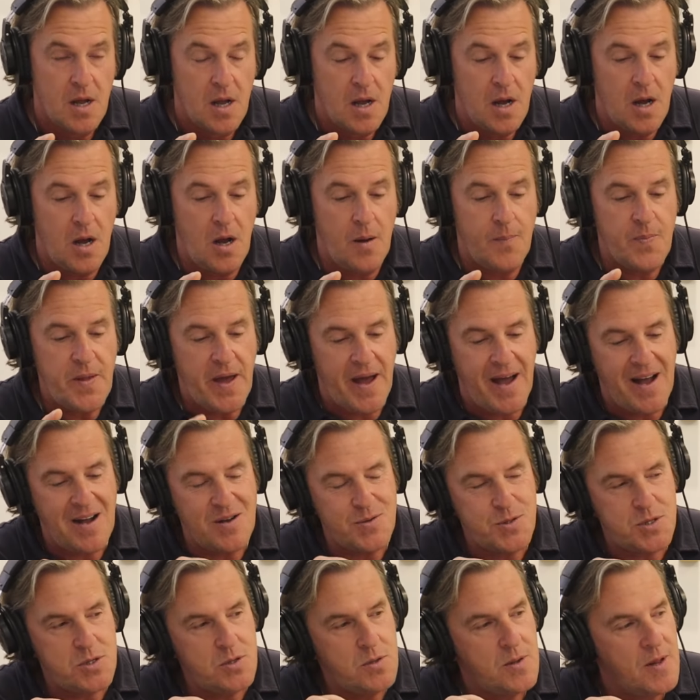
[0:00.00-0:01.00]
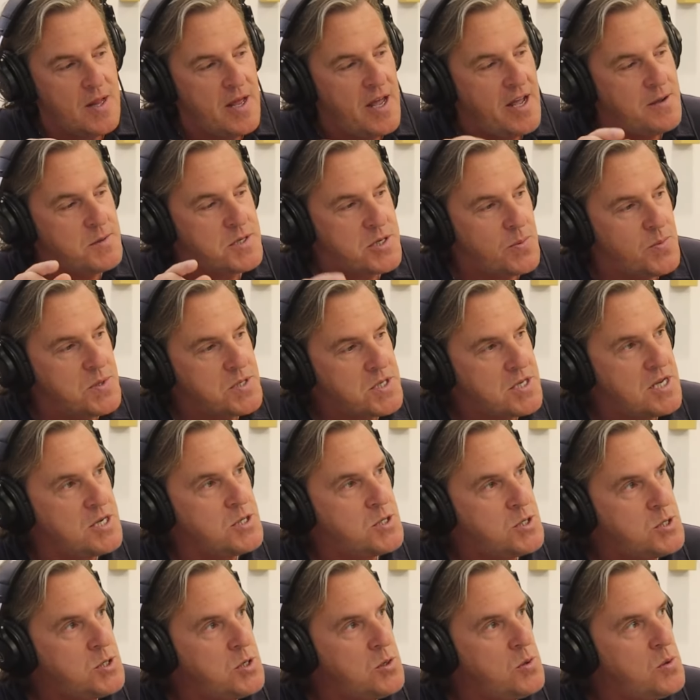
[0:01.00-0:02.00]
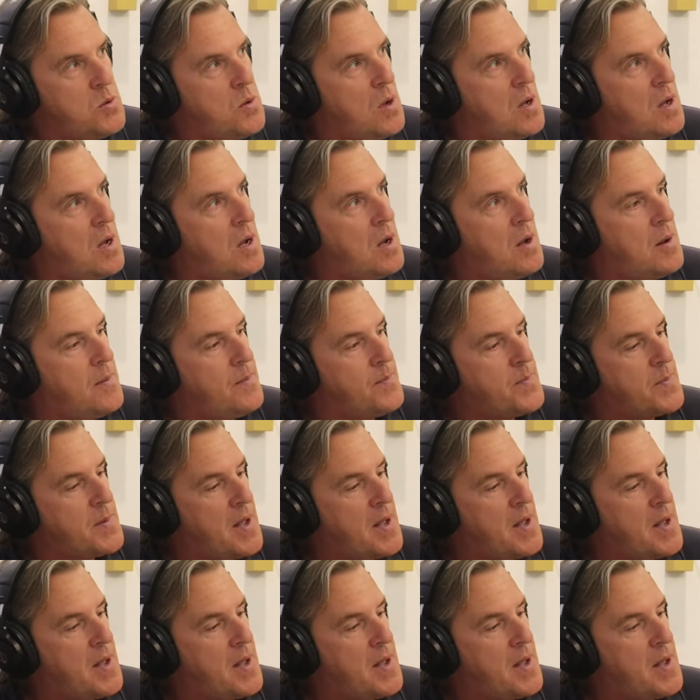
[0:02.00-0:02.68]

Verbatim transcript: Um, how do you, if someone says to you, um,